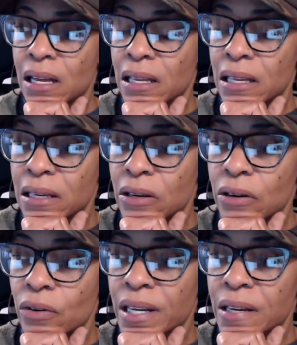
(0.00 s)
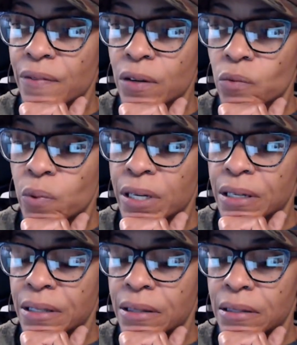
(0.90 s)
even with
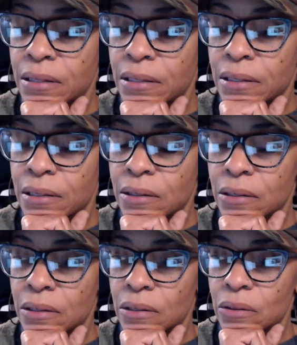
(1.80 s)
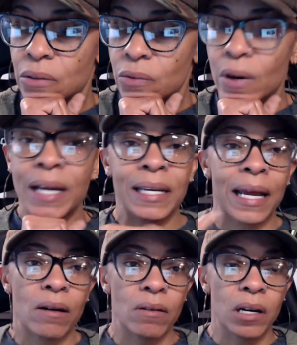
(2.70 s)
right
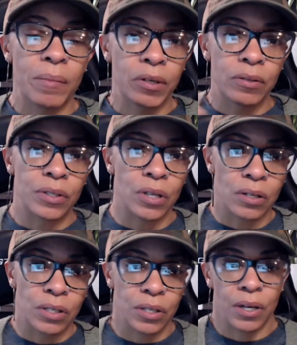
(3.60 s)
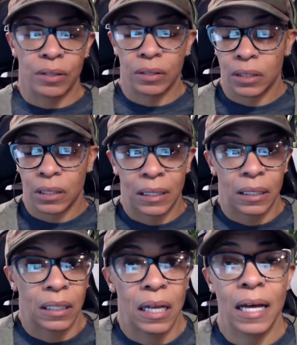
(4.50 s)
now coming on to talk to y'all,
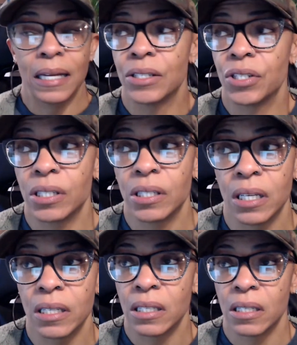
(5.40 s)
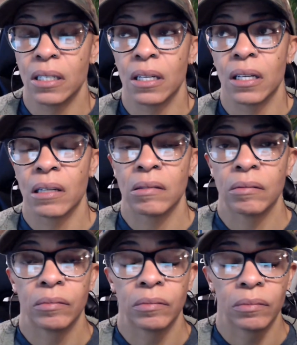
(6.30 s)
I had just texted
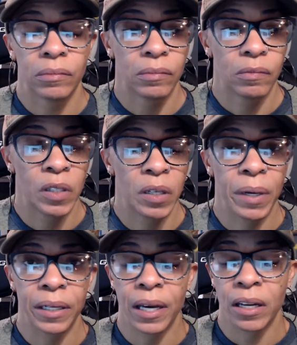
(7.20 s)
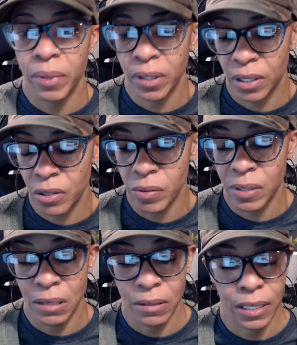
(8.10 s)
one of my accountability groups, and I
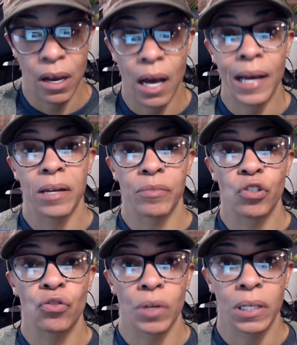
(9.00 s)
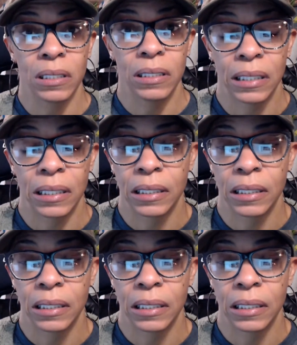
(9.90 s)
was like, y'all, I am struggling